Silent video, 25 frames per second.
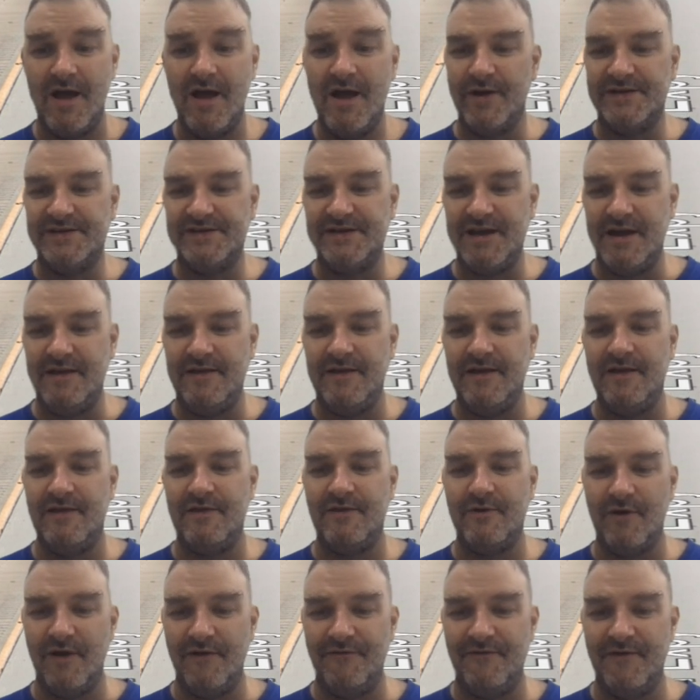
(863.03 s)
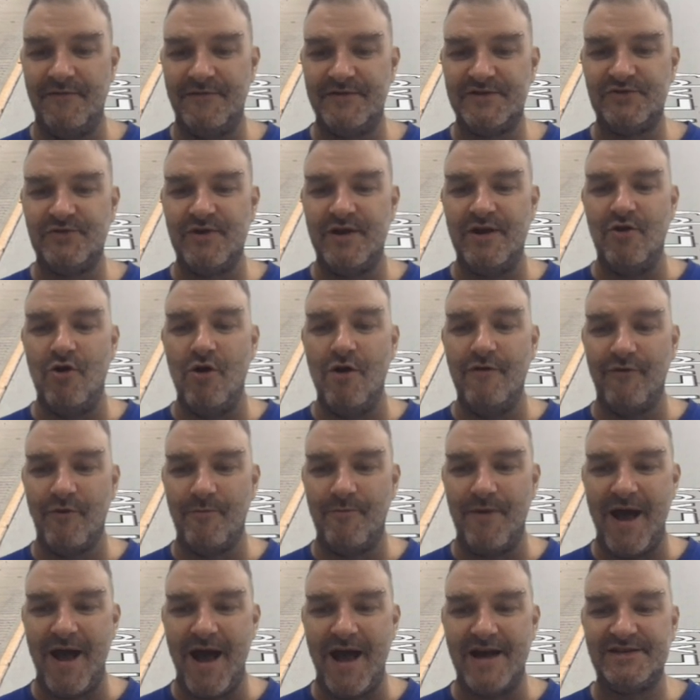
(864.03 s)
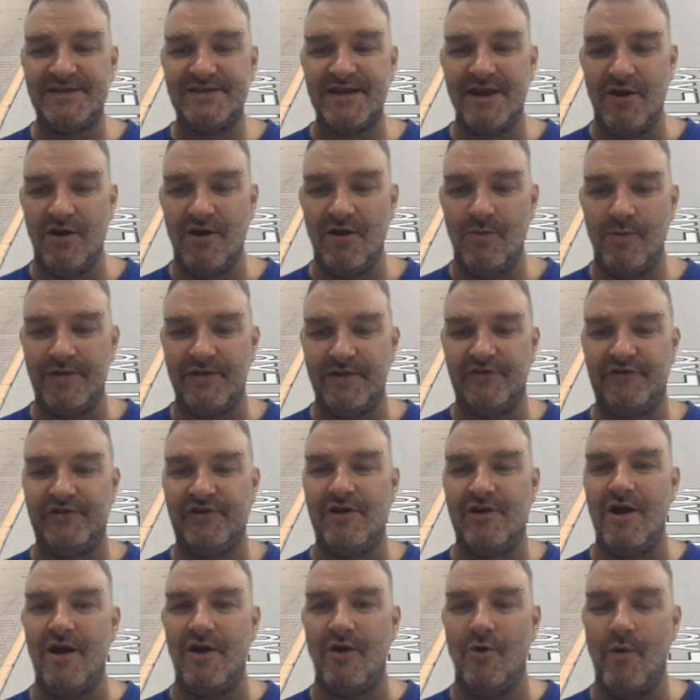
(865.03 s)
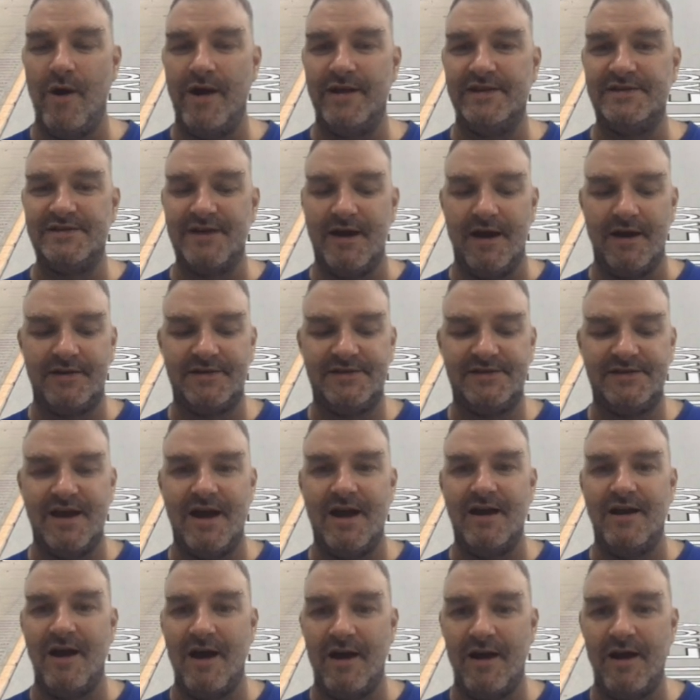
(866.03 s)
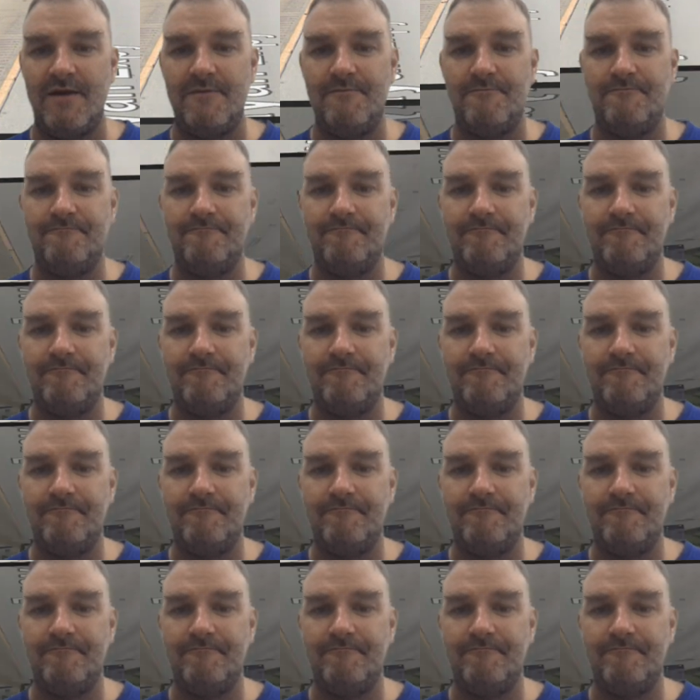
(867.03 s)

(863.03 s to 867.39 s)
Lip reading: We see the 35th Street overpass here with the Chicago White Sox sign on it.